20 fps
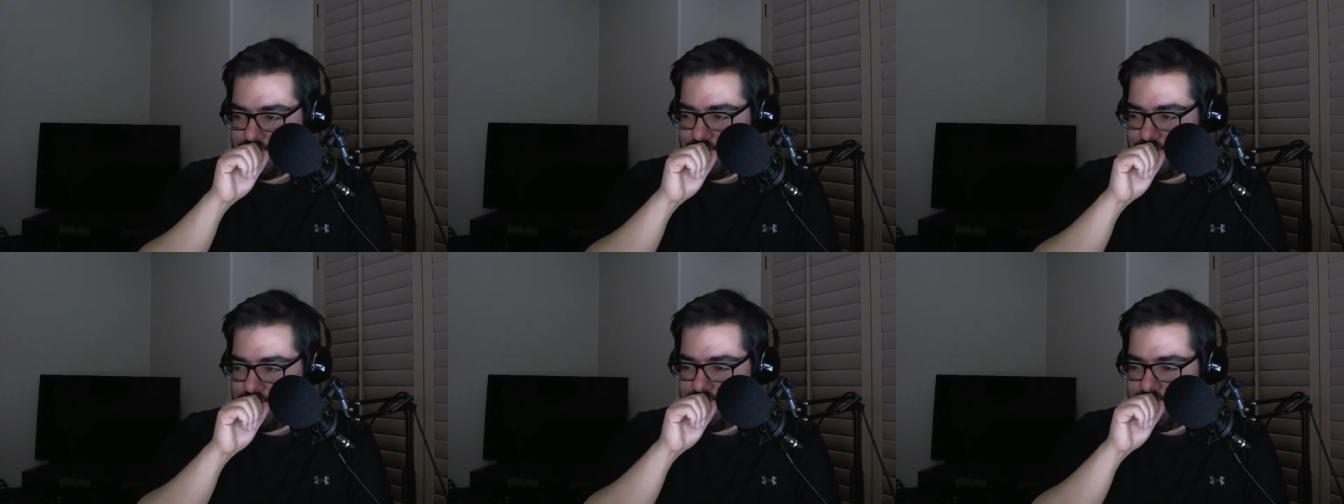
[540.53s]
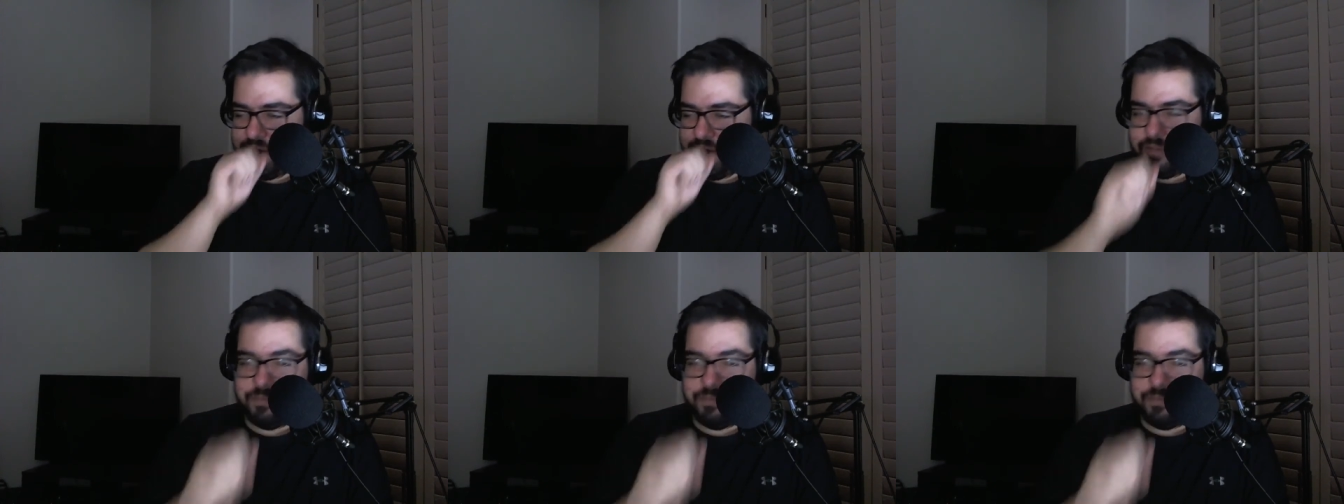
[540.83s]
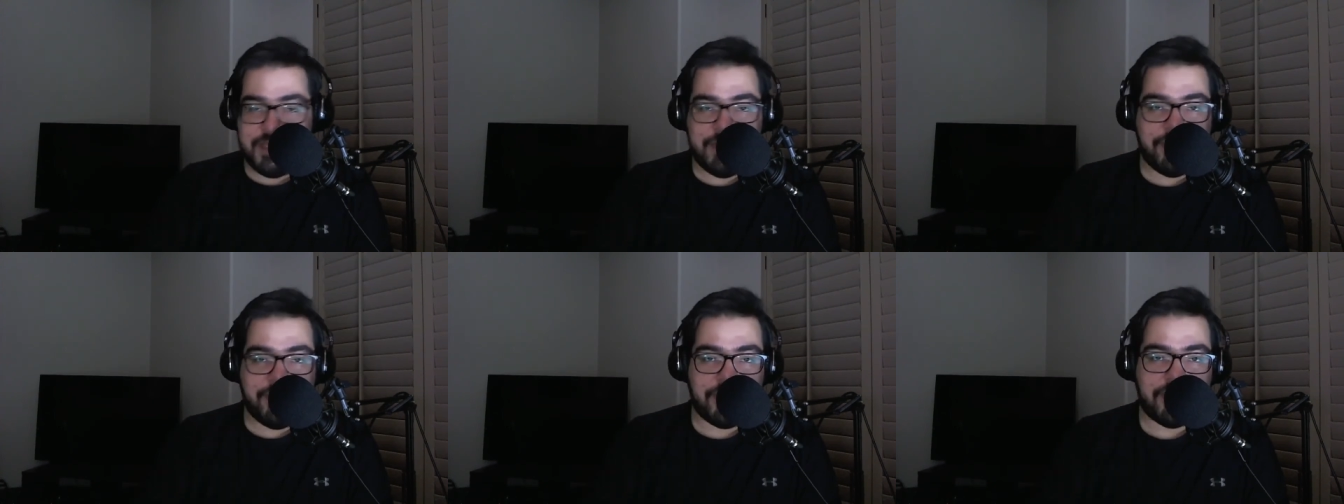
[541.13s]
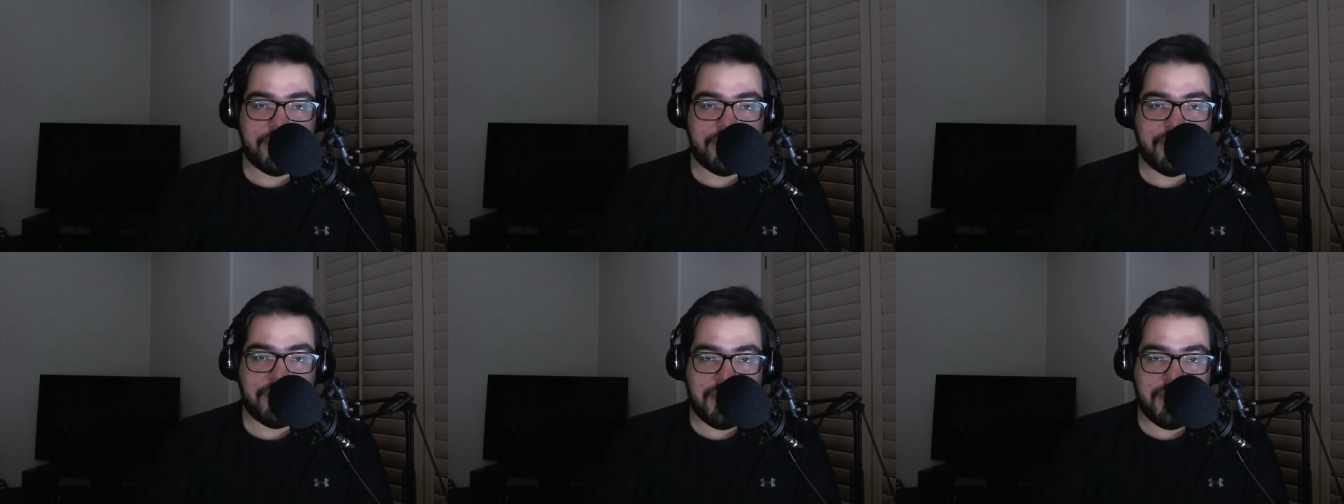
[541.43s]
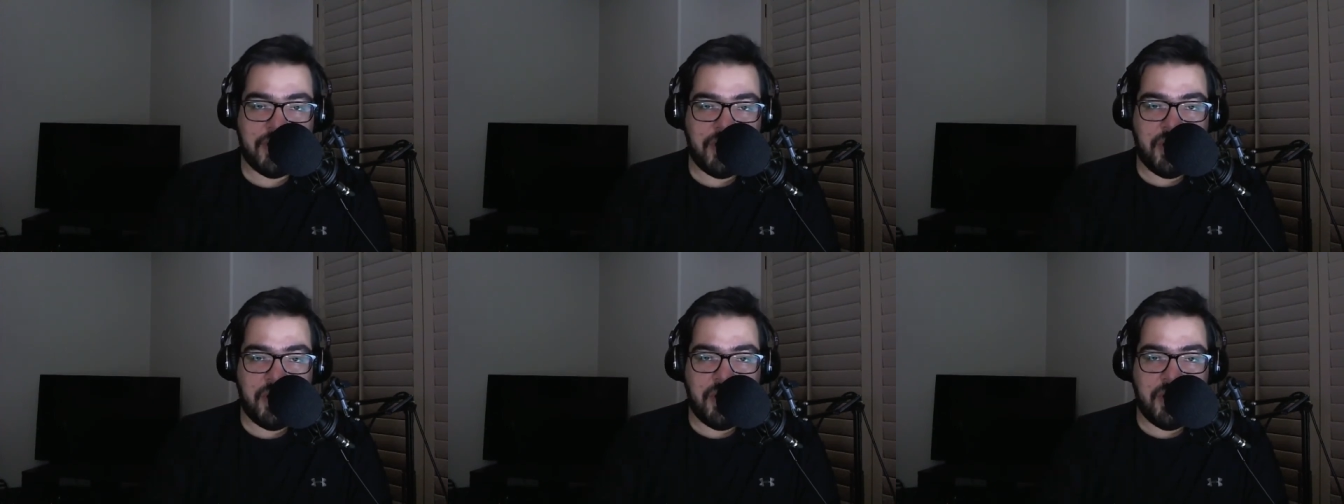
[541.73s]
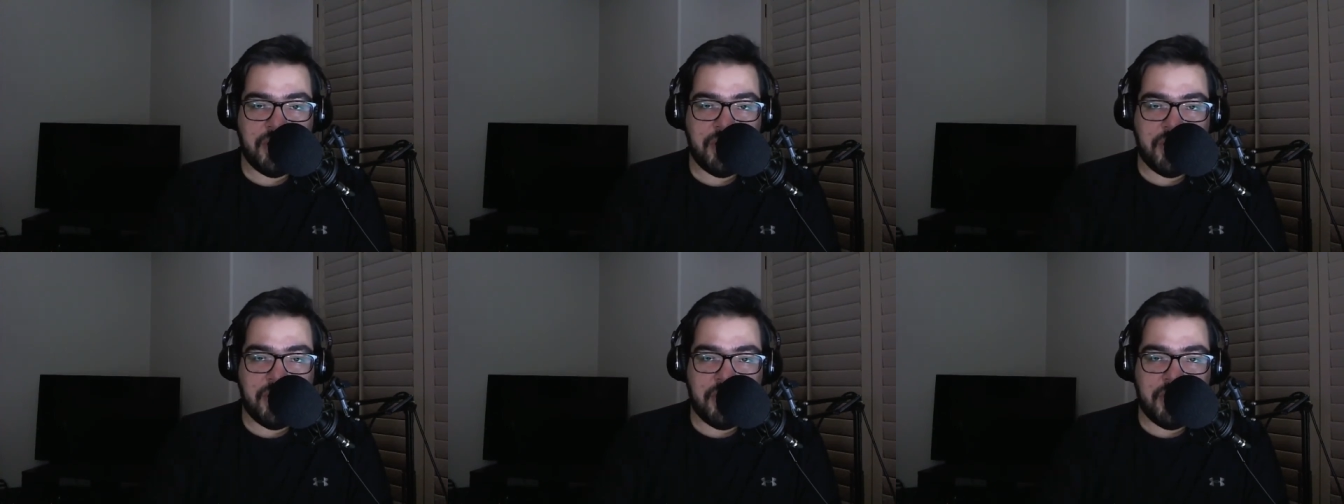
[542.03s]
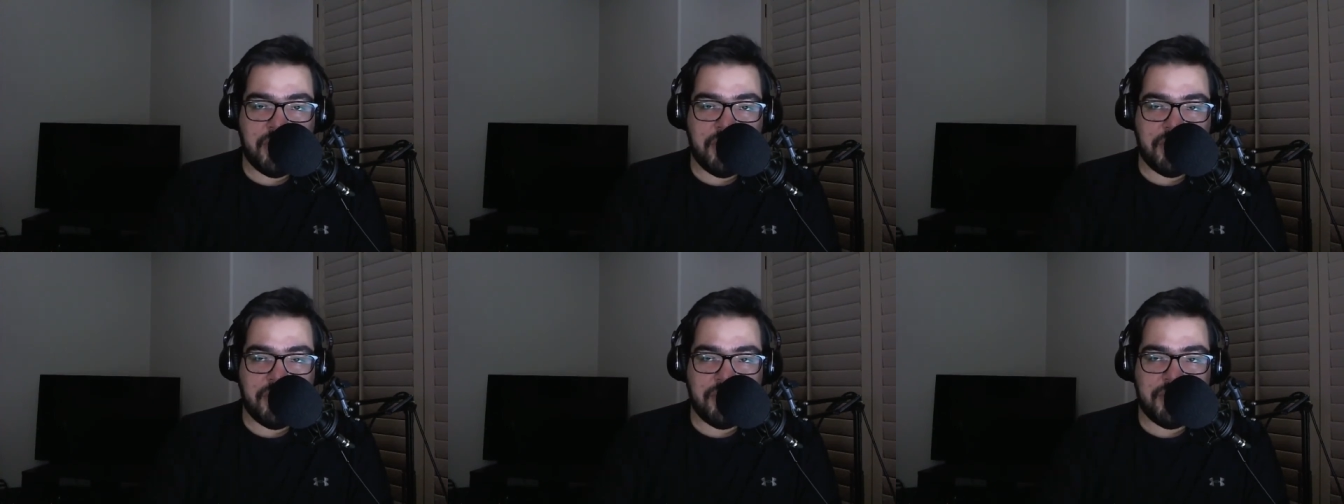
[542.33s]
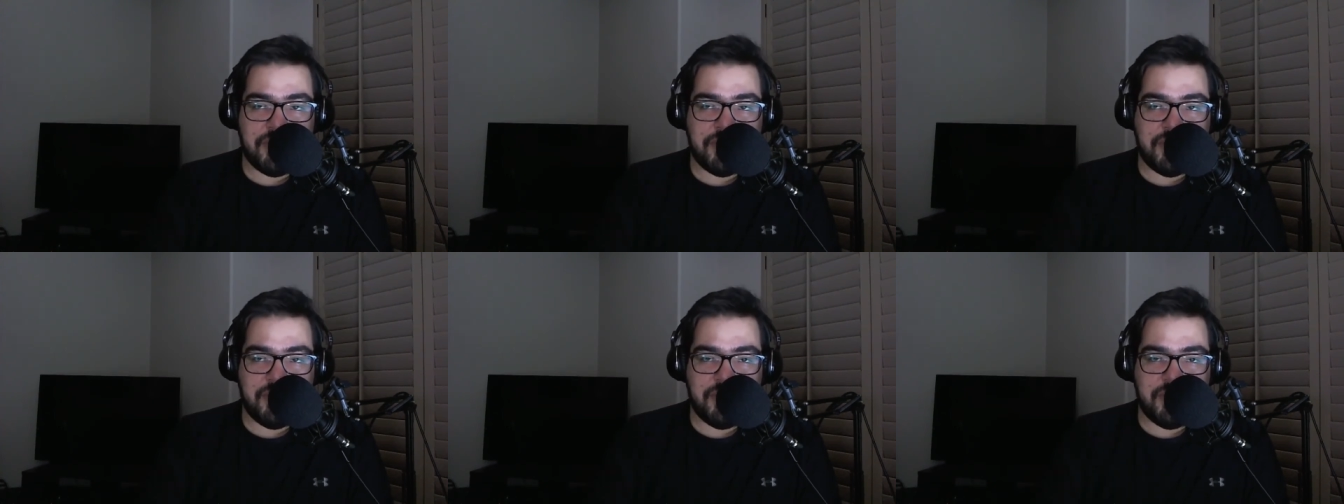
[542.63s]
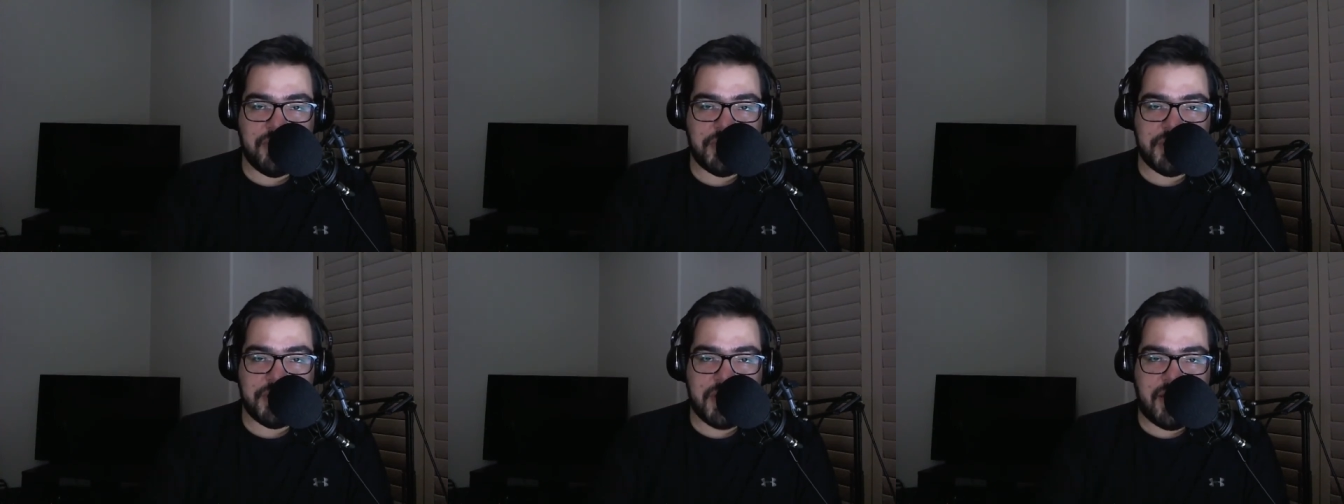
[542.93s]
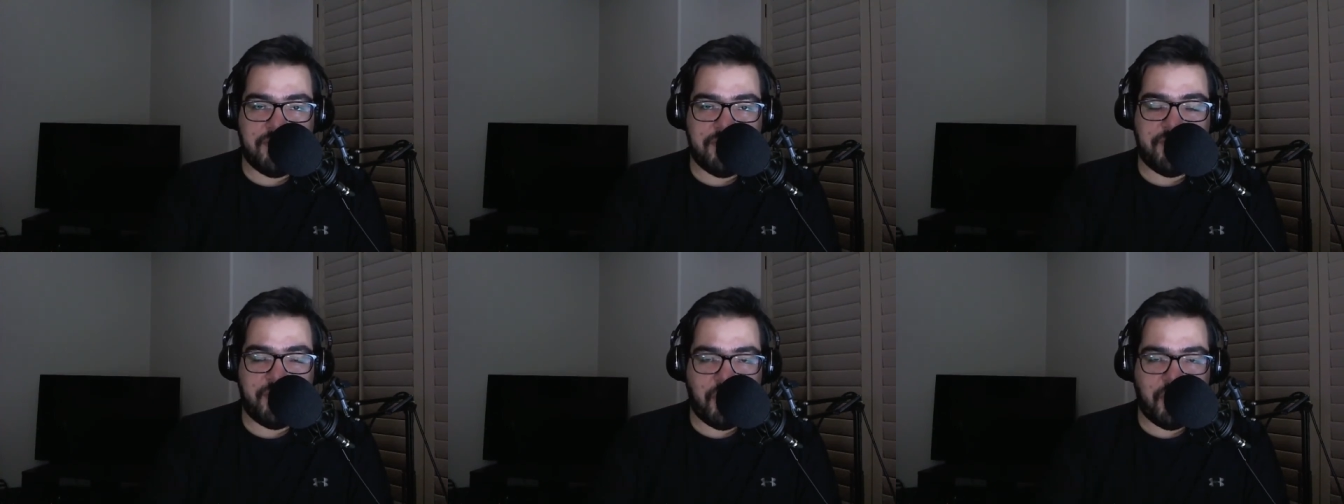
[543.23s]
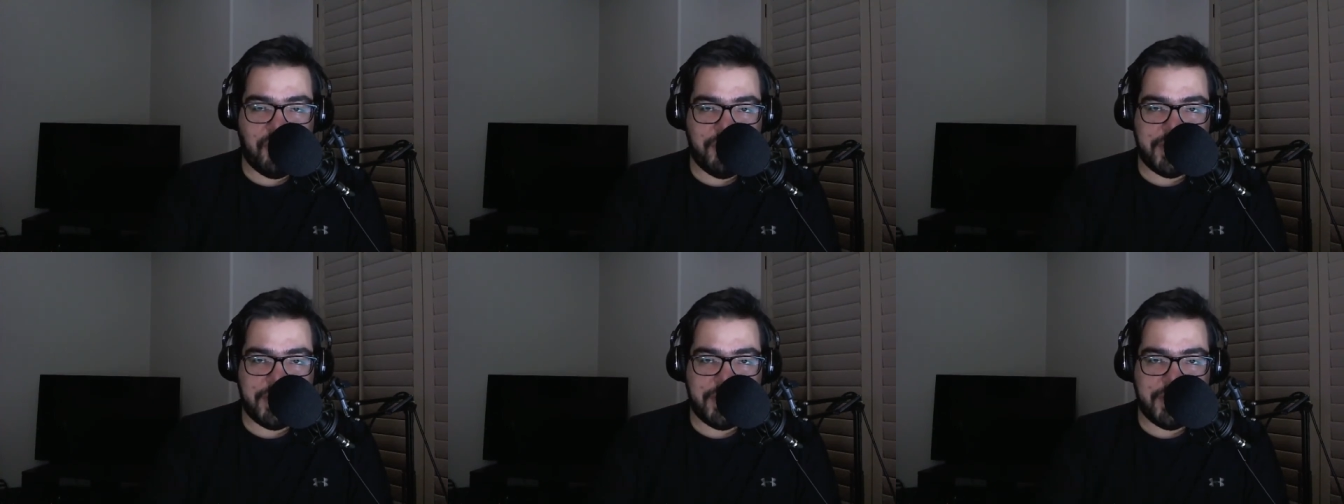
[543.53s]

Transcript: on people to do the job for me.